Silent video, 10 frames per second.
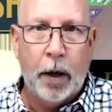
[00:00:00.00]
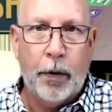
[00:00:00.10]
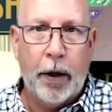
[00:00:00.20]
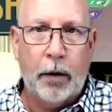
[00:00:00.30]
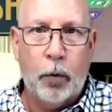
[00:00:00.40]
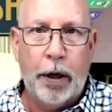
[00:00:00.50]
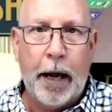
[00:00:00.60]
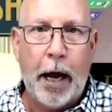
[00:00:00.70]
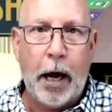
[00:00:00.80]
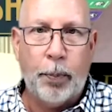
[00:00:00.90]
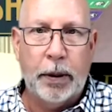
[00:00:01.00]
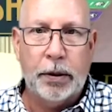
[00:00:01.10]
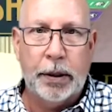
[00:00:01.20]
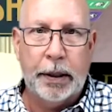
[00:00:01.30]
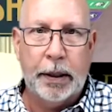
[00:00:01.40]
then what happens
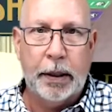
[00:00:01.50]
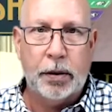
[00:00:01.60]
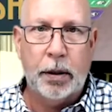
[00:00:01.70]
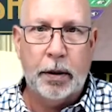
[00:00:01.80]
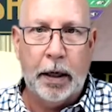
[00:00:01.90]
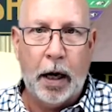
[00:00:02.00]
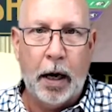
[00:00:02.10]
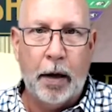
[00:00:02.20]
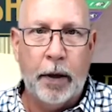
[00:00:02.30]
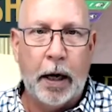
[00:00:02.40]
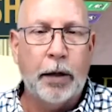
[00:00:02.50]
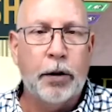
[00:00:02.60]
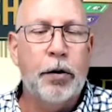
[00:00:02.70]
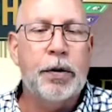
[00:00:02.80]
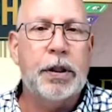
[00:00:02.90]
is then I then I
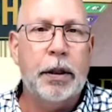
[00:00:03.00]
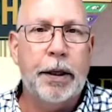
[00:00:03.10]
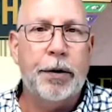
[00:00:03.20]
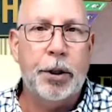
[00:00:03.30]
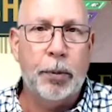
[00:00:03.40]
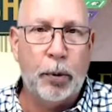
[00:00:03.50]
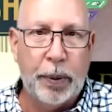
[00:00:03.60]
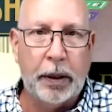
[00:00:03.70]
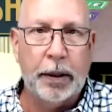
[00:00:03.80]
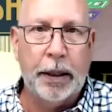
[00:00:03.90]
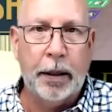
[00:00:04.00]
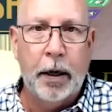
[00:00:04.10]
lose the leadership ability